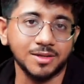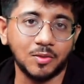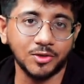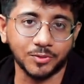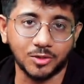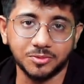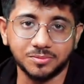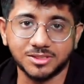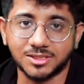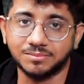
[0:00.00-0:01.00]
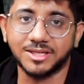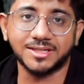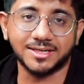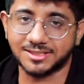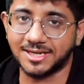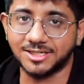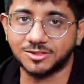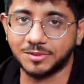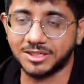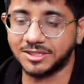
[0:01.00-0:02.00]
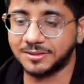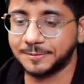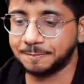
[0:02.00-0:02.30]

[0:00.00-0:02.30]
about a problem is something that decides speed.